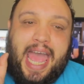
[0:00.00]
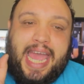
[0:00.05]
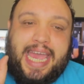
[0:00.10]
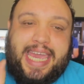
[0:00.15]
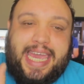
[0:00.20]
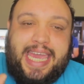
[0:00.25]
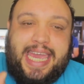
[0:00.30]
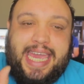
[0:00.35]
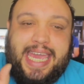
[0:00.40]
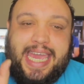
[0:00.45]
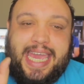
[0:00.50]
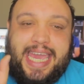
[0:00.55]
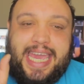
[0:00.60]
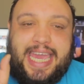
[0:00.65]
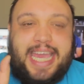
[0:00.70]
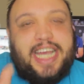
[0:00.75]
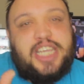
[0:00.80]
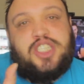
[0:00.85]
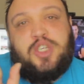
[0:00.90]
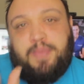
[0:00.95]
he,
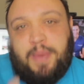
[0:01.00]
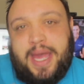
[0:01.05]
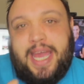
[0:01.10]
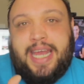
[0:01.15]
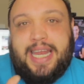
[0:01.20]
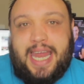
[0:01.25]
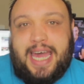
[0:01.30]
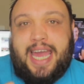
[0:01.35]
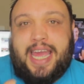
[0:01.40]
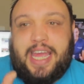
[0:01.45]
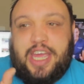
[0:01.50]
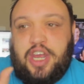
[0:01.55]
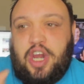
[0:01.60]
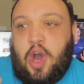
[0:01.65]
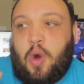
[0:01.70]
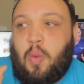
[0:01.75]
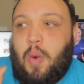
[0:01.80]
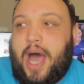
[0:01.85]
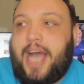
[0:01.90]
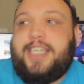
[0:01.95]
he explained like, you
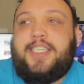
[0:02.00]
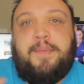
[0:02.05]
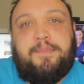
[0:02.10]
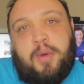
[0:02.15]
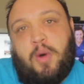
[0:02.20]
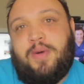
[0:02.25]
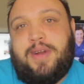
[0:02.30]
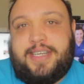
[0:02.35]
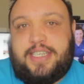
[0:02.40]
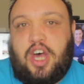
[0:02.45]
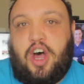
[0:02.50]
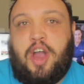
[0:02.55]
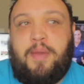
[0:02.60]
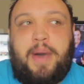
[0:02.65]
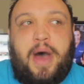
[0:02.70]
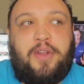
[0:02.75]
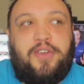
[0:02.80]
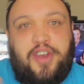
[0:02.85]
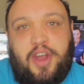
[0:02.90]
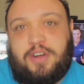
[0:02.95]
know, why it's important to talk
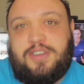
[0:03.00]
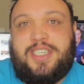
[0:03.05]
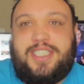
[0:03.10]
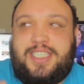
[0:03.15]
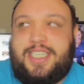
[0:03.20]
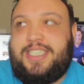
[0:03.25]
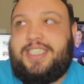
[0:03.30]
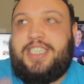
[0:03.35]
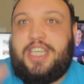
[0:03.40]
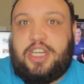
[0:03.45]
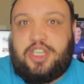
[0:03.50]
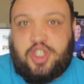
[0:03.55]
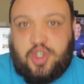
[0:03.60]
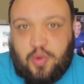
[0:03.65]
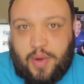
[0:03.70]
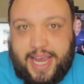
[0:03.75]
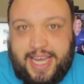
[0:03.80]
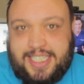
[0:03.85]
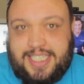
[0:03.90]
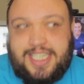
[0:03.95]
about narcissistic
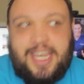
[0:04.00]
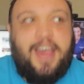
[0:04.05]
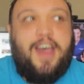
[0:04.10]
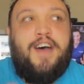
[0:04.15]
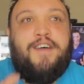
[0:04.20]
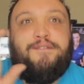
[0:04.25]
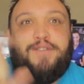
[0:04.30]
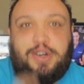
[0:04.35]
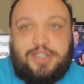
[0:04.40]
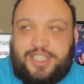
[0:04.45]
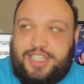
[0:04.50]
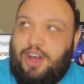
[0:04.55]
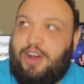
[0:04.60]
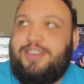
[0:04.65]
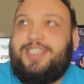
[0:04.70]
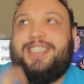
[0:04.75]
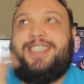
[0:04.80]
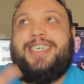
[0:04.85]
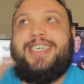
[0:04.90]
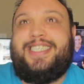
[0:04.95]
traits versus
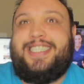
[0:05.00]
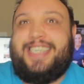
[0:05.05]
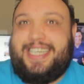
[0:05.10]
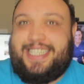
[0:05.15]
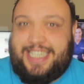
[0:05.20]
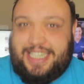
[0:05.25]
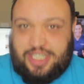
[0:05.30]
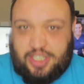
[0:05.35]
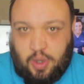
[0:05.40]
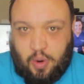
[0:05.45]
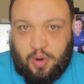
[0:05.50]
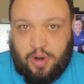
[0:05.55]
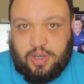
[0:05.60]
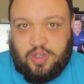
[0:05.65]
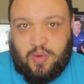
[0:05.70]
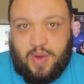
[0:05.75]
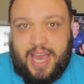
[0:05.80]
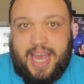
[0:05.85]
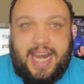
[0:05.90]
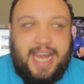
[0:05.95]
narcissistic
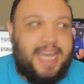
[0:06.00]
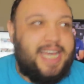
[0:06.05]
disorders, right?